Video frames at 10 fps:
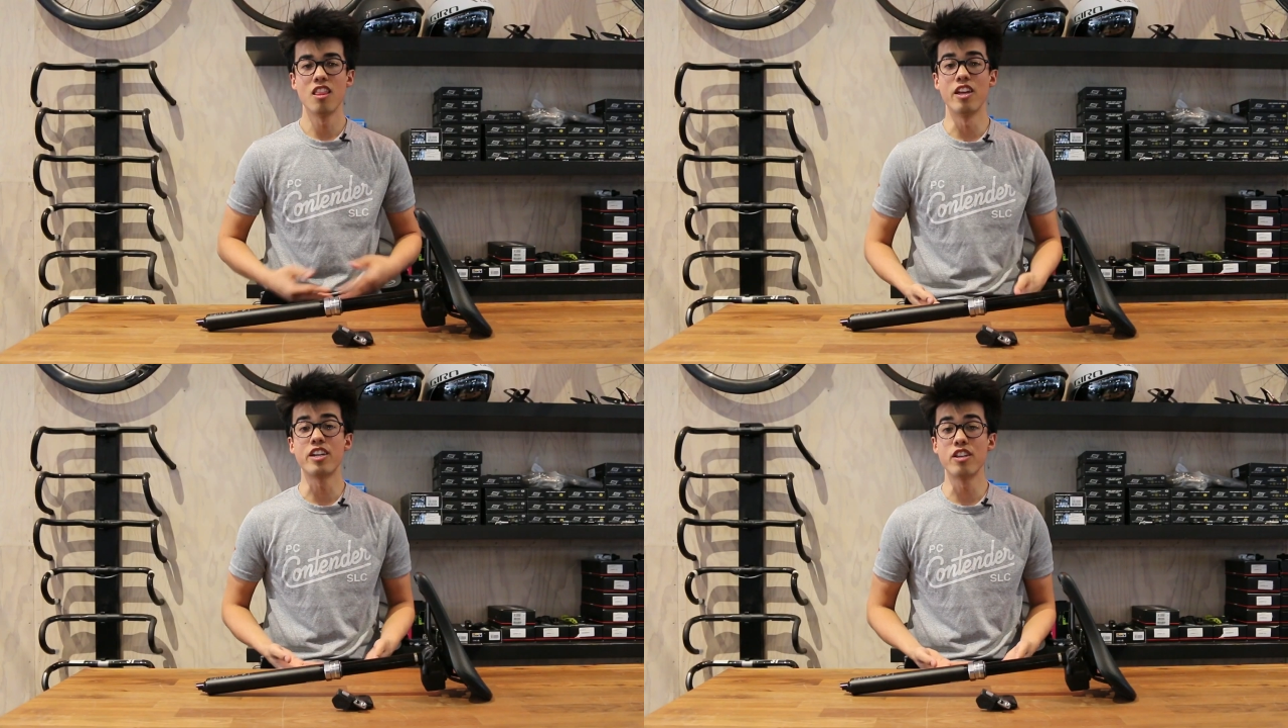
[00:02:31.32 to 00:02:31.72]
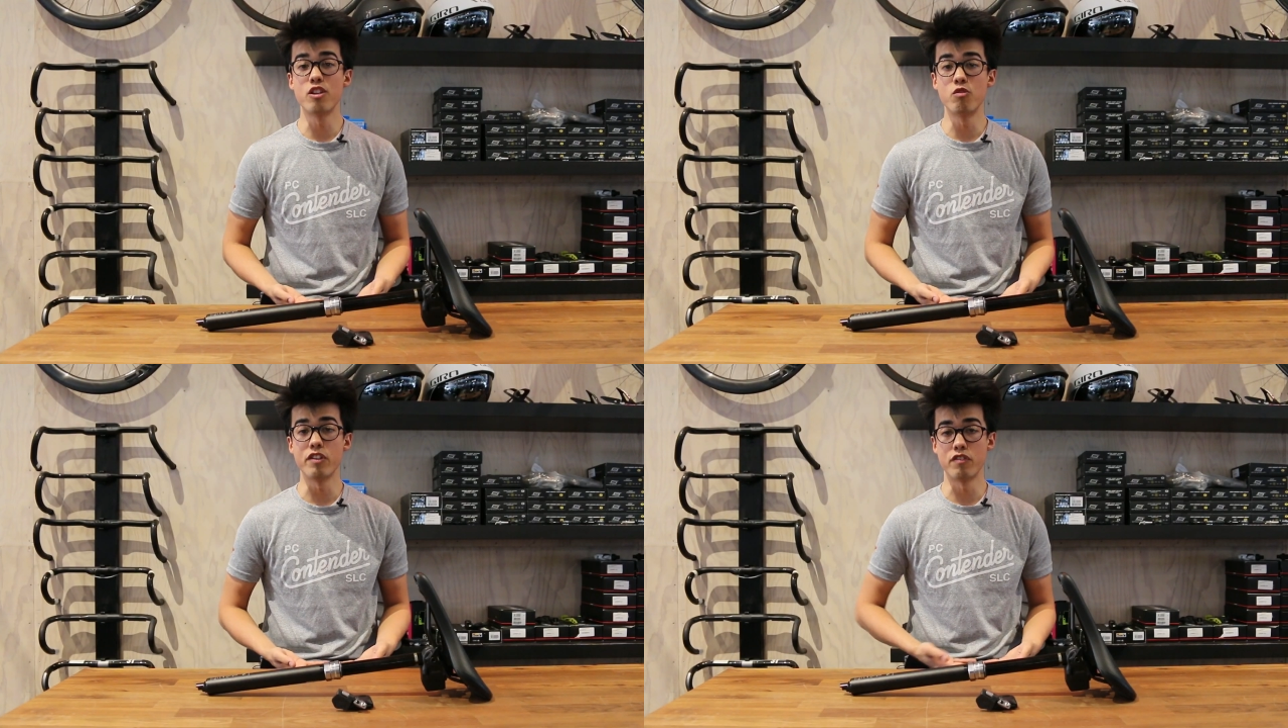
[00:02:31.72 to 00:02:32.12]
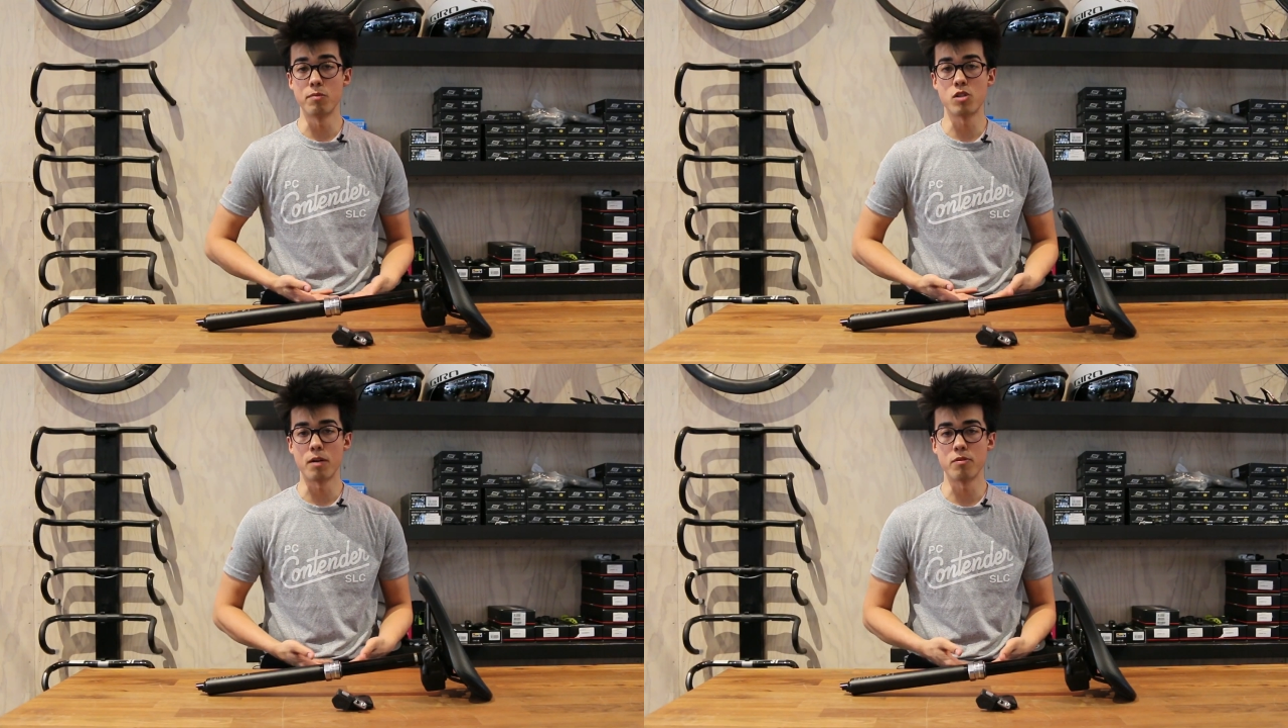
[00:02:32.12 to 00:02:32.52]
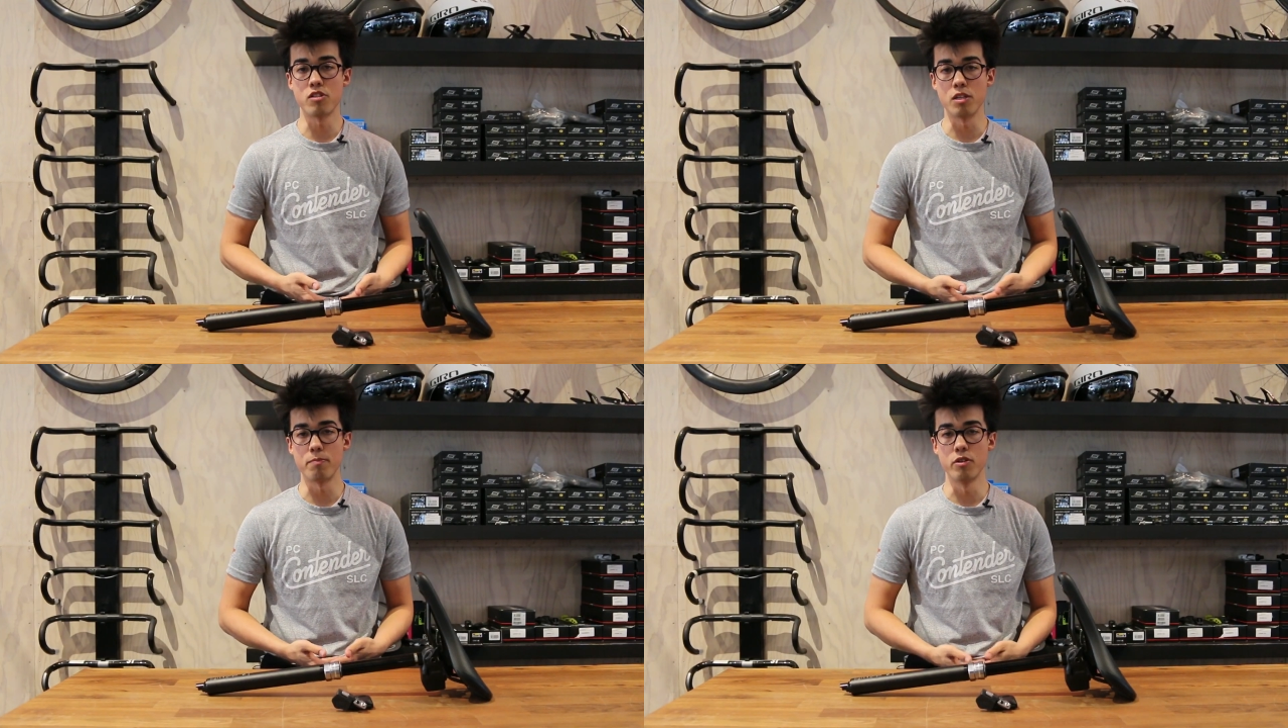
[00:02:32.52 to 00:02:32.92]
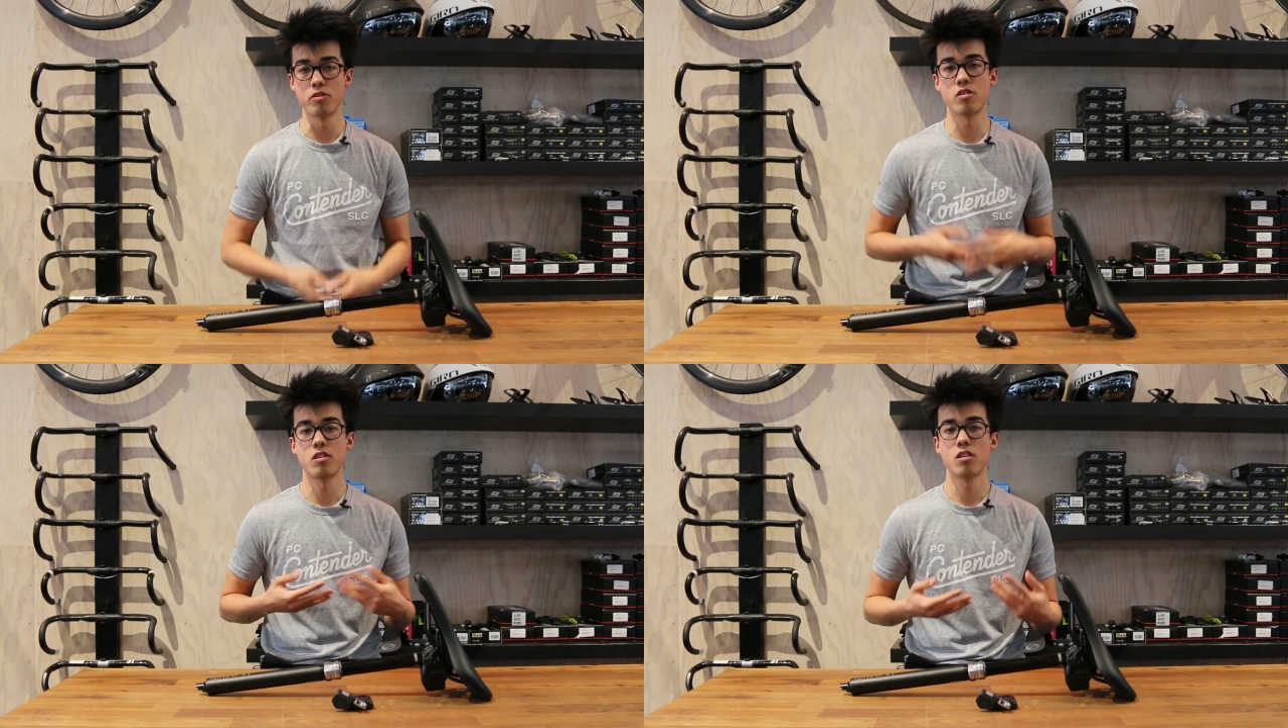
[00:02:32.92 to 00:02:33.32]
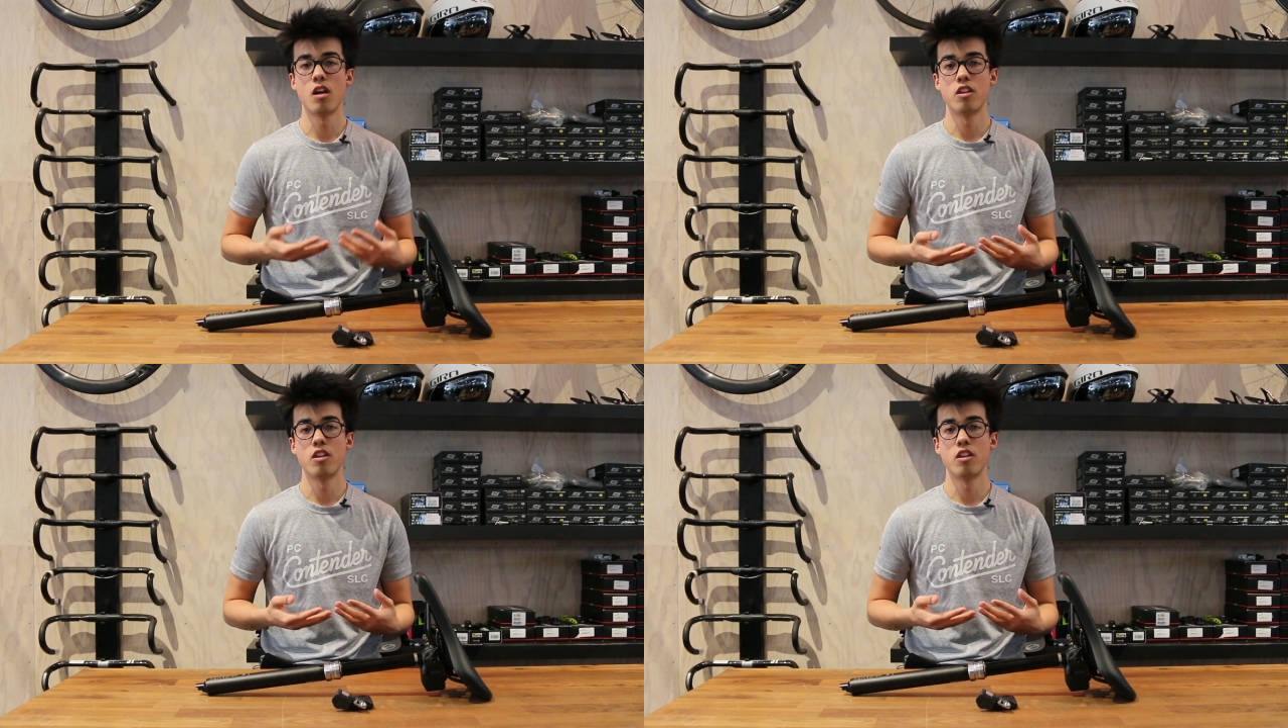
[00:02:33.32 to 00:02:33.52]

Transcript: Like other Reverb dropper seat posts,